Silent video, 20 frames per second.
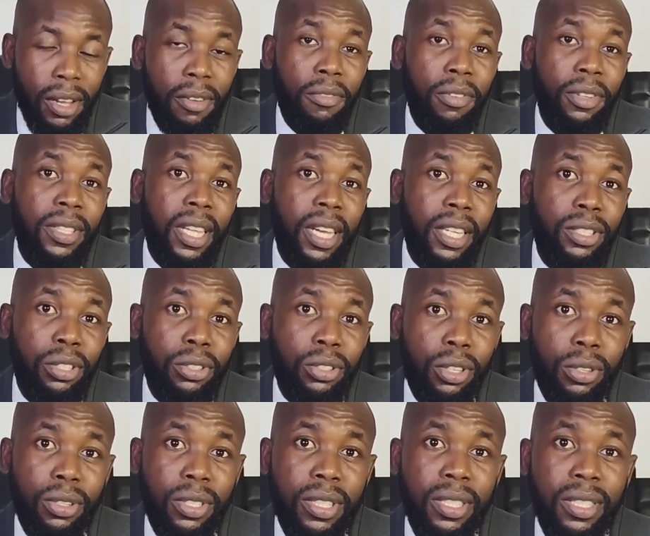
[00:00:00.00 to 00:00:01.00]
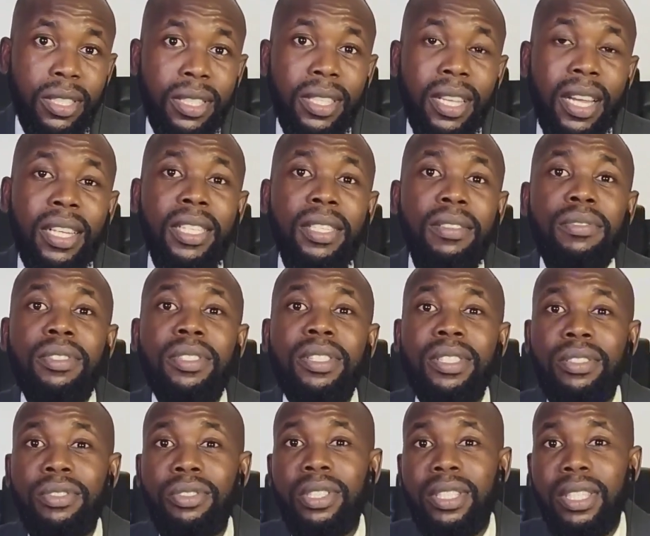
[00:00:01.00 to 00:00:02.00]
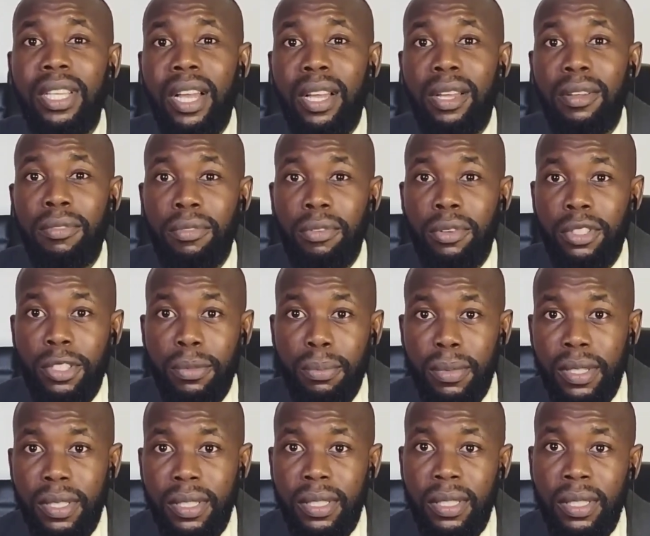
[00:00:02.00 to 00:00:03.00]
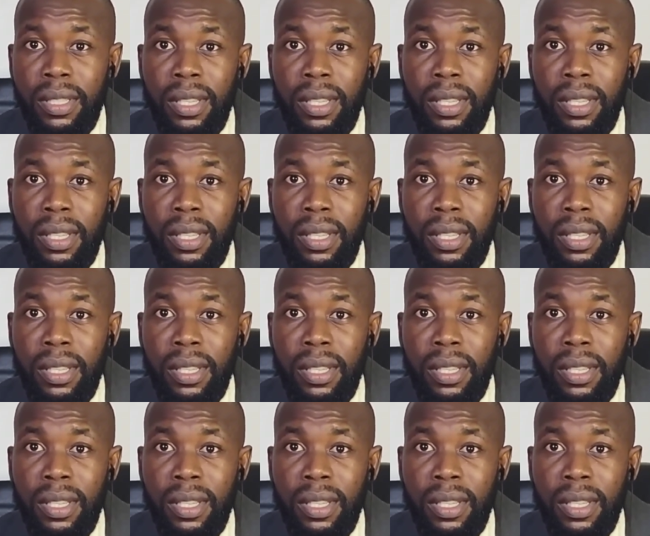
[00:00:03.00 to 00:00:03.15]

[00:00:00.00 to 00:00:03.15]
for tax authorities, and even stricter enforcement